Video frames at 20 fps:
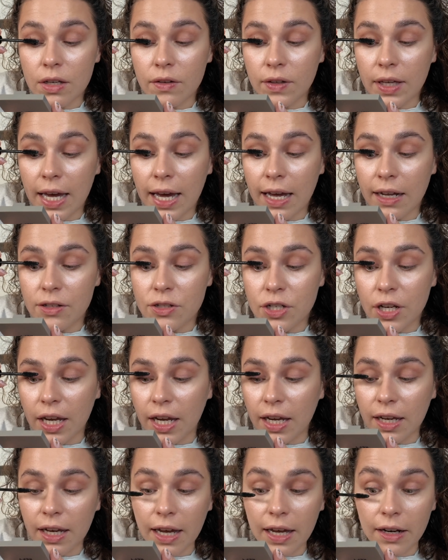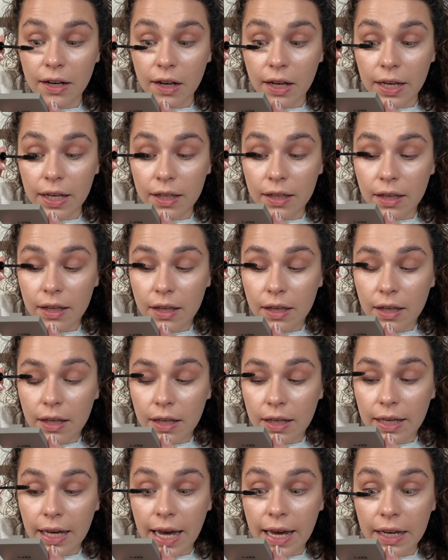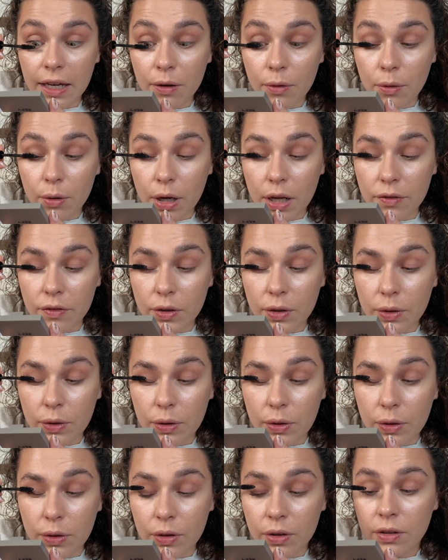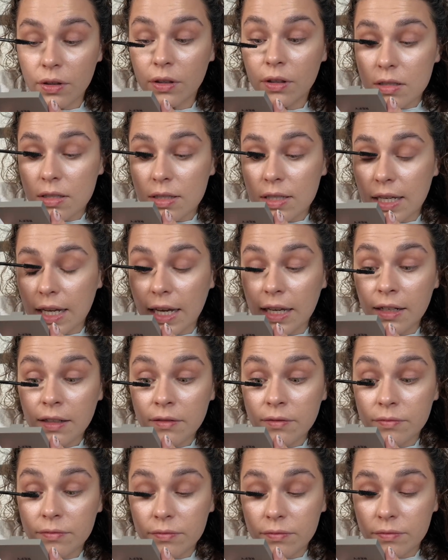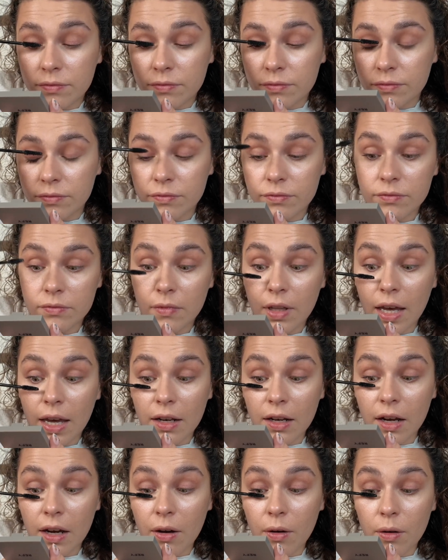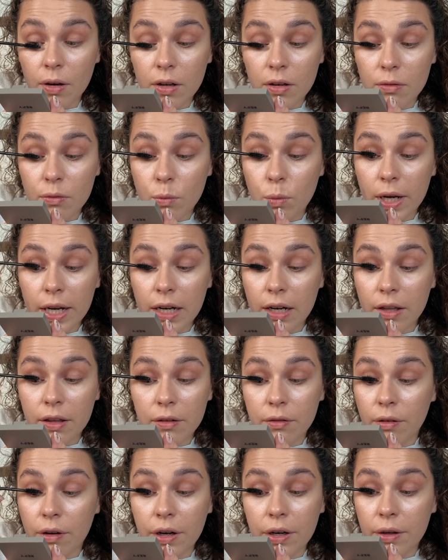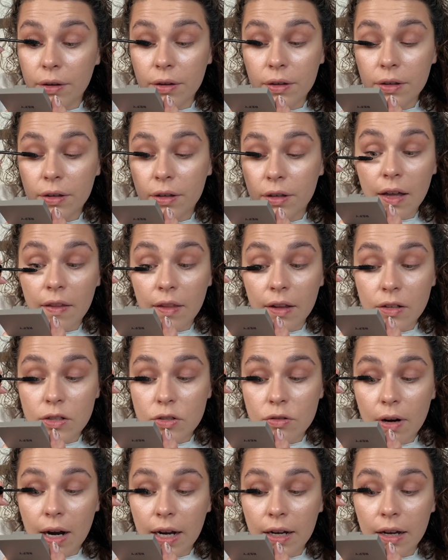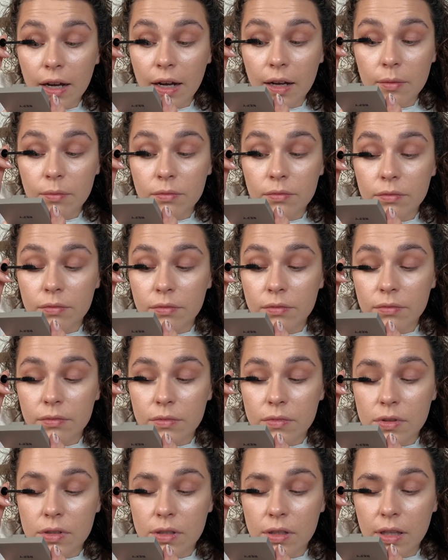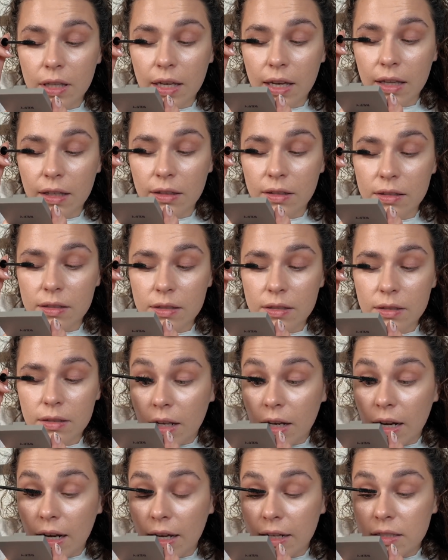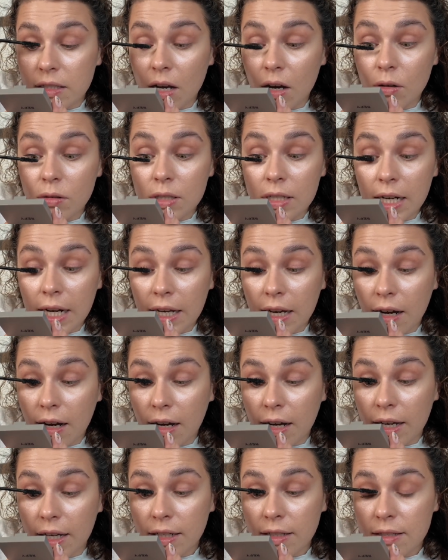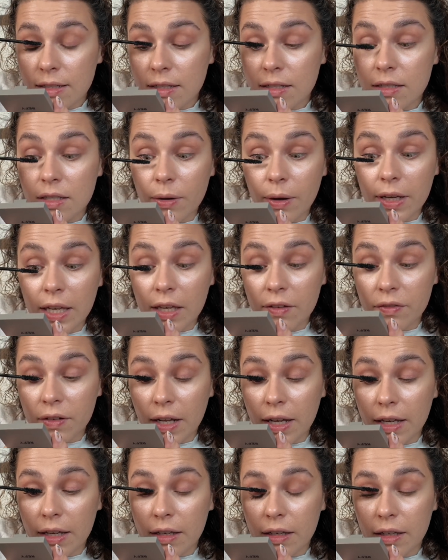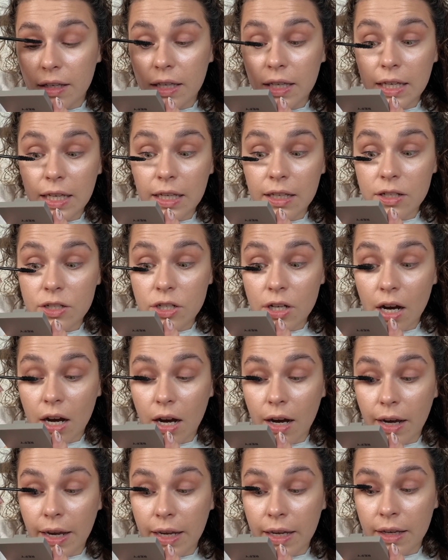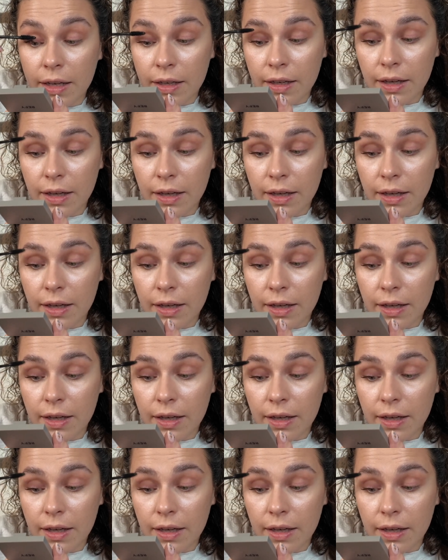of catching and like getting it all over your skin. And I'll wiggle at the root and then drag up to the ends. I like to alternate eyes, so I give like each eye